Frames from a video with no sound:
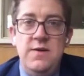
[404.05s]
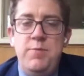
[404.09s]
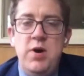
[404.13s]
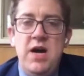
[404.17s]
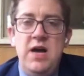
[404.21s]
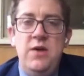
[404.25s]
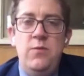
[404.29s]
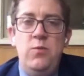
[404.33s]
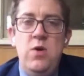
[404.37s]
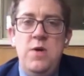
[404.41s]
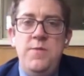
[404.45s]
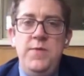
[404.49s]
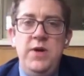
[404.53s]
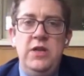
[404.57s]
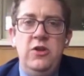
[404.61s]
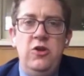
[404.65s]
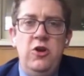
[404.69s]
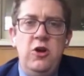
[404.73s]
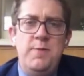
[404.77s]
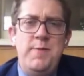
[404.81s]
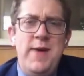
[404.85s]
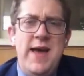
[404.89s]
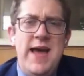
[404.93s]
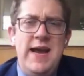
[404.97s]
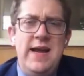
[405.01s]
But when we
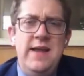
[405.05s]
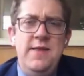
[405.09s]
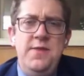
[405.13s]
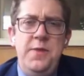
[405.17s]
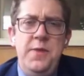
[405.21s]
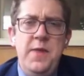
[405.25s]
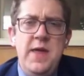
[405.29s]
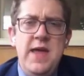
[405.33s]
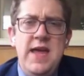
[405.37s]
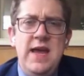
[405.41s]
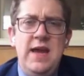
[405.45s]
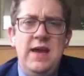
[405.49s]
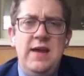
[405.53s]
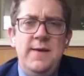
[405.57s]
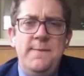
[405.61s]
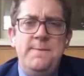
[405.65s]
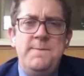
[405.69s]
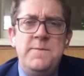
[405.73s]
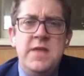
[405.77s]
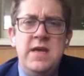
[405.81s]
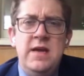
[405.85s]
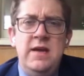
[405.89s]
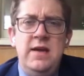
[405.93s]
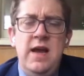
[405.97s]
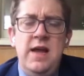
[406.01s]
look back and think
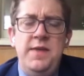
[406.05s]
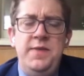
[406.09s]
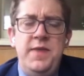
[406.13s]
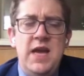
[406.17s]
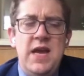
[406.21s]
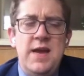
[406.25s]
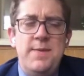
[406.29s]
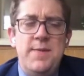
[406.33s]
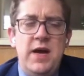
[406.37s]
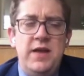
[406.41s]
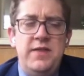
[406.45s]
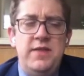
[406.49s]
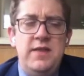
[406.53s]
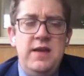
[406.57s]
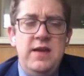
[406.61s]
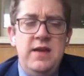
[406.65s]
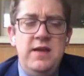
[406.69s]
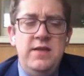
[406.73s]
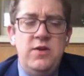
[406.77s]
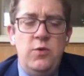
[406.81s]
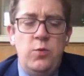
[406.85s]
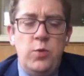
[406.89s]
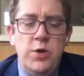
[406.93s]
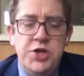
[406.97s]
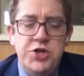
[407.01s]
about the
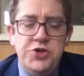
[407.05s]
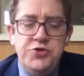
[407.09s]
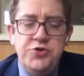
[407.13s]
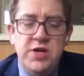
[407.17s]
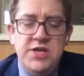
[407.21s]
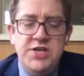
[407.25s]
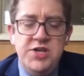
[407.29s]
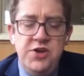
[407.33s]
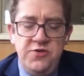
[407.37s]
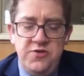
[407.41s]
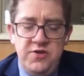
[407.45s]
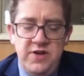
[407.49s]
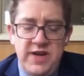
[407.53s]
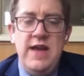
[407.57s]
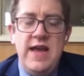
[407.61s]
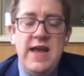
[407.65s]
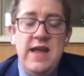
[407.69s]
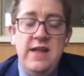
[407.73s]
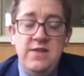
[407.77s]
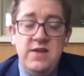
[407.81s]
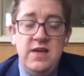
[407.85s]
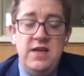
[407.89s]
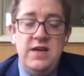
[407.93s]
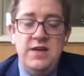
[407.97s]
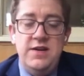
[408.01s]
restrictions on
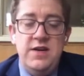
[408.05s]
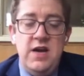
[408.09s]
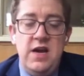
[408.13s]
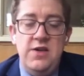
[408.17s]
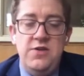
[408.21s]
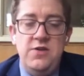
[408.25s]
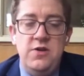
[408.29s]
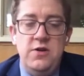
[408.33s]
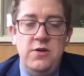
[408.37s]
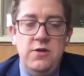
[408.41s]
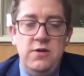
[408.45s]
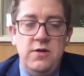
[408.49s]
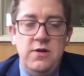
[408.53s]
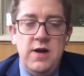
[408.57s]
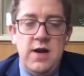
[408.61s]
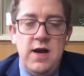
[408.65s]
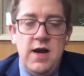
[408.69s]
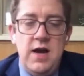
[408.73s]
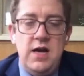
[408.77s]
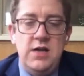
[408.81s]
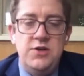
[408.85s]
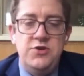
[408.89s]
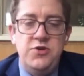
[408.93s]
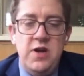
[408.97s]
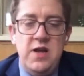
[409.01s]
hand sanitizer
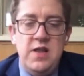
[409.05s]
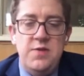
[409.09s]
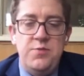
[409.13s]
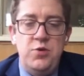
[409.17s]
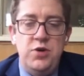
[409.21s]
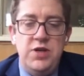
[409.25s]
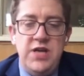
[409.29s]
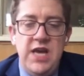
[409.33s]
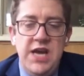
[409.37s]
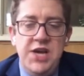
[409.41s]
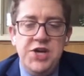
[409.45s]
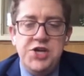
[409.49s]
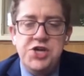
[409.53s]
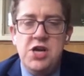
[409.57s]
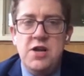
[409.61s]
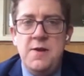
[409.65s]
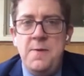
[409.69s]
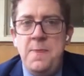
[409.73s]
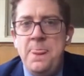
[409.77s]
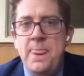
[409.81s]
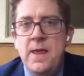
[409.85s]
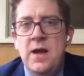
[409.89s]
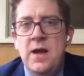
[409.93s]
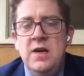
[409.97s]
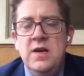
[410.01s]
transportation
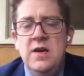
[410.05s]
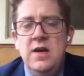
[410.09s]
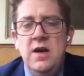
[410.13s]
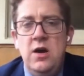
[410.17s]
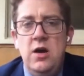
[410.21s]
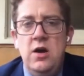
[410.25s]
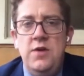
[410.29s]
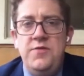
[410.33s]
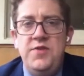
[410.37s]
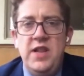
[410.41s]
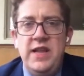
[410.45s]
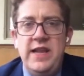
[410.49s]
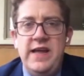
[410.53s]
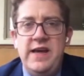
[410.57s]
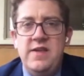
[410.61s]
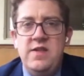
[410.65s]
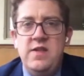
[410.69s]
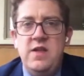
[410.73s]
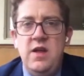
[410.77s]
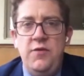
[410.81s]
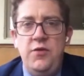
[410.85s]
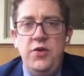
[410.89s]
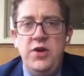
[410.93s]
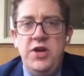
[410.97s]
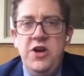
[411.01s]
over the last
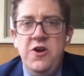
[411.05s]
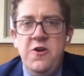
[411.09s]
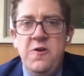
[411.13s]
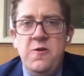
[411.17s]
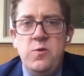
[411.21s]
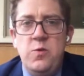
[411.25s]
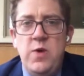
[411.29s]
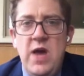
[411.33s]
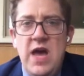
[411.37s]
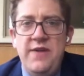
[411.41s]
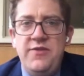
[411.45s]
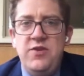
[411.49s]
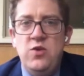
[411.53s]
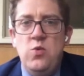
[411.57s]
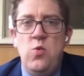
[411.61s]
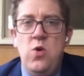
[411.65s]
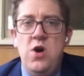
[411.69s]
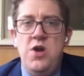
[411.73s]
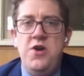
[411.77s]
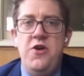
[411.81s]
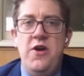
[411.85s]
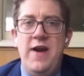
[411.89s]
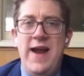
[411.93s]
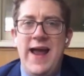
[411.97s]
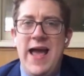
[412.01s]
several years, we have to
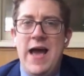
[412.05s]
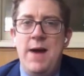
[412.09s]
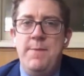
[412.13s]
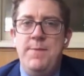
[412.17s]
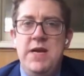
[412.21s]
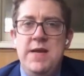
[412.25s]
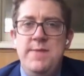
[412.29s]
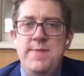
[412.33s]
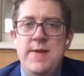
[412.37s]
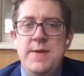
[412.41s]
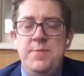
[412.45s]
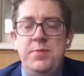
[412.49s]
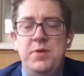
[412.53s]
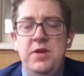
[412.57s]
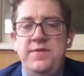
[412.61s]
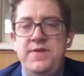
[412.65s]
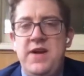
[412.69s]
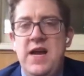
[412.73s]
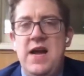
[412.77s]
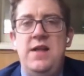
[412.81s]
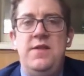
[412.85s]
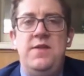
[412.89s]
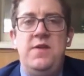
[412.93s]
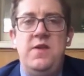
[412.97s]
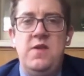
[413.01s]
wonder how many people have
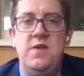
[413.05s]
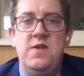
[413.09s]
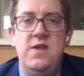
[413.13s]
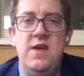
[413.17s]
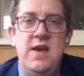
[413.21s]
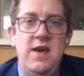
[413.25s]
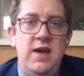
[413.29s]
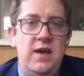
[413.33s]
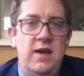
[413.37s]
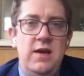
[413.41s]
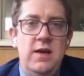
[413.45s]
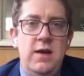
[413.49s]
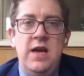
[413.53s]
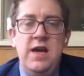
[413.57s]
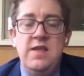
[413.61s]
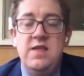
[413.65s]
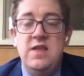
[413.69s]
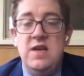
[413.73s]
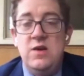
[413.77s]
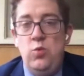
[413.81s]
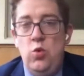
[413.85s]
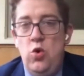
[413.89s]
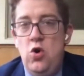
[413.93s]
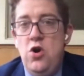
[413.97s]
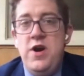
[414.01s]
gotten sick because they
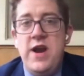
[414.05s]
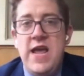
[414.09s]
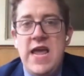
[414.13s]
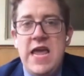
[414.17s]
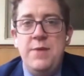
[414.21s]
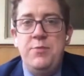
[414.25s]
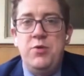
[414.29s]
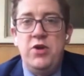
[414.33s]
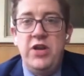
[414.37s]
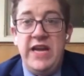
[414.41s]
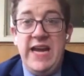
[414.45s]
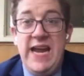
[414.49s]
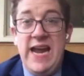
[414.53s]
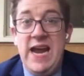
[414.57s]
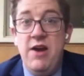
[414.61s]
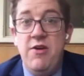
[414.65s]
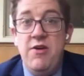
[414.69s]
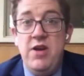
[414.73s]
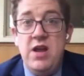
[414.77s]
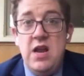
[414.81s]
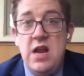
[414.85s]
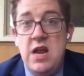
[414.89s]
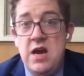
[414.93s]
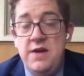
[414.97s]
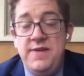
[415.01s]
weren't able to carry
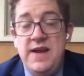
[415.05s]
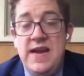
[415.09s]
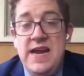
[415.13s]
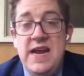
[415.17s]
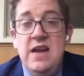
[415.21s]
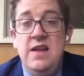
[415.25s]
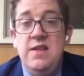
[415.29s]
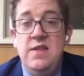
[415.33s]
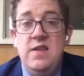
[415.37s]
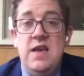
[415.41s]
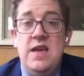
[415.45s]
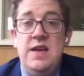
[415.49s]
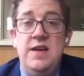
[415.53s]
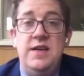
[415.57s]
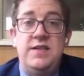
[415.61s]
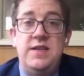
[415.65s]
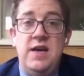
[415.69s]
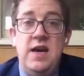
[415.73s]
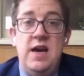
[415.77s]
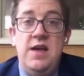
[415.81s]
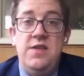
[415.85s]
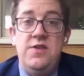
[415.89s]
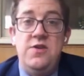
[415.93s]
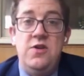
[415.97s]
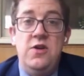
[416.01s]
enough hand
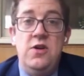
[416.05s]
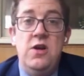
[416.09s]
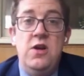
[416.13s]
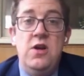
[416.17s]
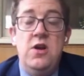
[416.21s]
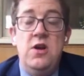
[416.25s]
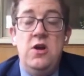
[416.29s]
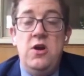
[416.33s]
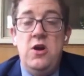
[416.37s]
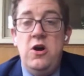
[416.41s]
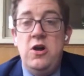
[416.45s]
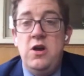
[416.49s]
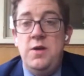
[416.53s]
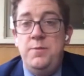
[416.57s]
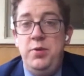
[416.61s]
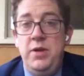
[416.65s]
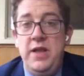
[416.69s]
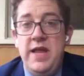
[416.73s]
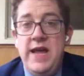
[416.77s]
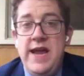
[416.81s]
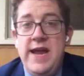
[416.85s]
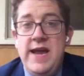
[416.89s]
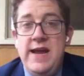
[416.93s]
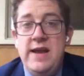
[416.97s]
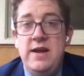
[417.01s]
sanitizer on a
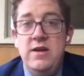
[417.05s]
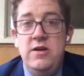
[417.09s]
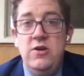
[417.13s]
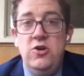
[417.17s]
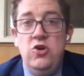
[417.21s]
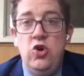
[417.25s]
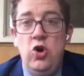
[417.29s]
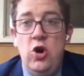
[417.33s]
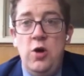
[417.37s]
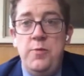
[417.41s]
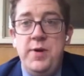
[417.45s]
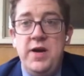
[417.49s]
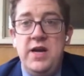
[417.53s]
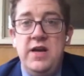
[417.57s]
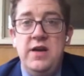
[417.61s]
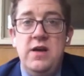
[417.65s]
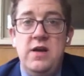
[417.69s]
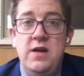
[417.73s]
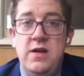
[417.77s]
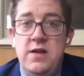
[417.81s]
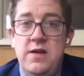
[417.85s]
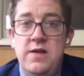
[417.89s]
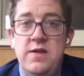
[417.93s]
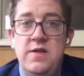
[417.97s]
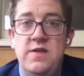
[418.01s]
plane, or
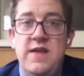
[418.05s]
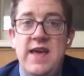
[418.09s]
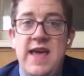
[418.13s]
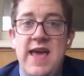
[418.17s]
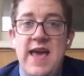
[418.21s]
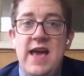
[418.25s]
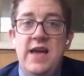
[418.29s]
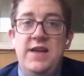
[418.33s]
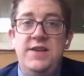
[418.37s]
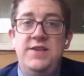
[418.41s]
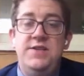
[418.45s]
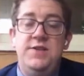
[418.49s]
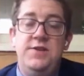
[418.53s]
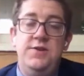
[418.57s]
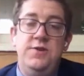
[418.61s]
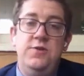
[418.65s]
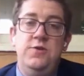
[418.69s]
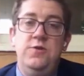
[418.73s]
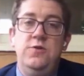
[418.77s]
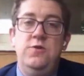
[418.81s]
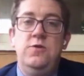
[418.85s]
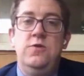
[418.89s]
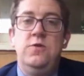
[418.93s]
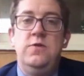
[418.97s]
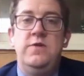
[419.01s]
because they
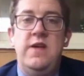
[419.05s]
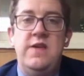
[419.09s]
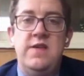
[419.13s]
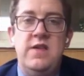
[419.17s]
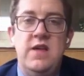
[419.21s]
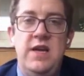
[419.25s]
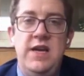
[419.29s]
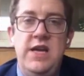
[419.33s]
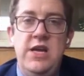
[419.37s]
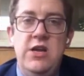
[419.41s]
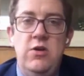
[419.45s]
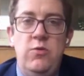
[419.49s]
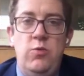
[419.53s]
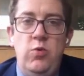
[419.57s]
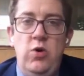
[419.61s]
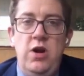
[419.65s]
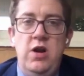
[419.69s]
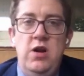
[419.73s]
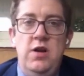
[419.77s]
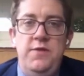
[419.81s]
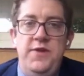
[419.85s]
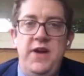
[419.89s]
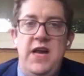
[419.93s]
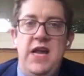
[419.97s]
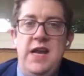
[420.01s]
said, we're going
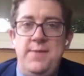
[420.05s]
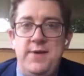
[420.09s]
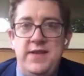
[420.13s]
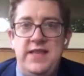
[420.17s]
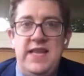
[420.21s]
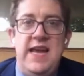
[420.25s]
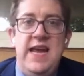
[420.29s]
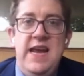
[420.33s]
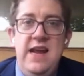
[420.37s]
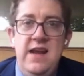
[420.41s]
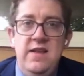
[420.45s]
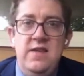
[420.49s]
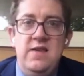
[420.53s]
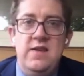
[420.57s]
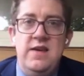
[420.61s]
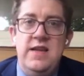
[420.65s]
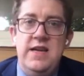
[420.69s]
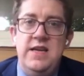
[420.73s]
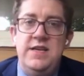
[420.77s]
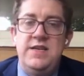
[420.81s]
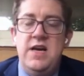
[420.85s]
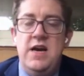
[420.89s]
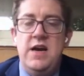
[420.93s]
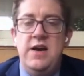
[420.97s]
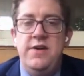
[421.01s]
to forget about the hand
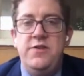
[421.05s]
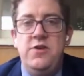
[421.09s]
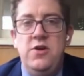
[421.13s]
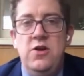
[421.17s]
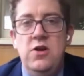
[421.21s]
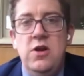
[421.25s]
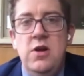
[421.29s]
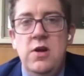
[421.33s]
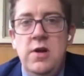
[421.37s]
sanitizer